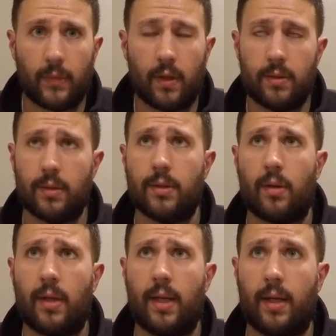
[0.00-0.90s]
So just
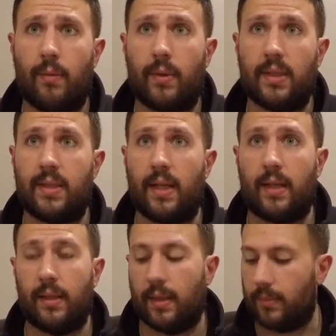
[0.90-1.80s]
hang on 1 sec,
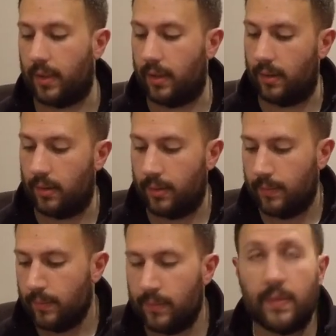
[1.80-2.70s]
and then I'm going to
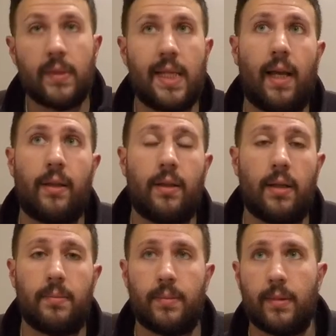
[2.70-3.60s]
tally it
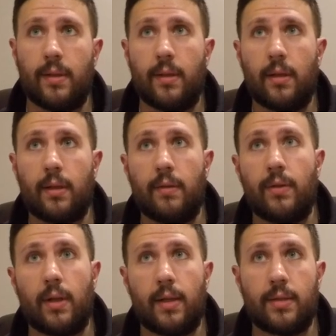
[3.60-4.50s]
up and give
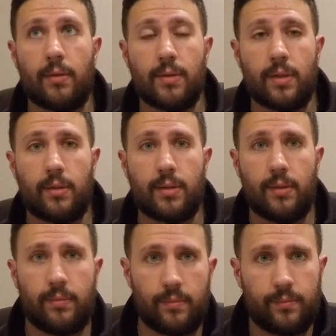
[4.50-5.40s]
you guys the results.
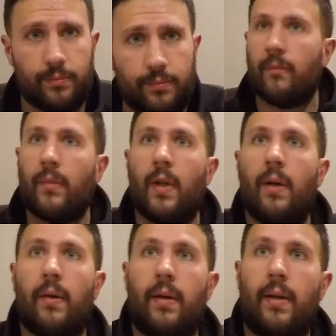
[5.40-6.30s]

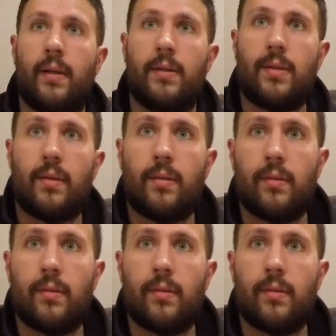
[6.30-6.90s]
Alright guys, so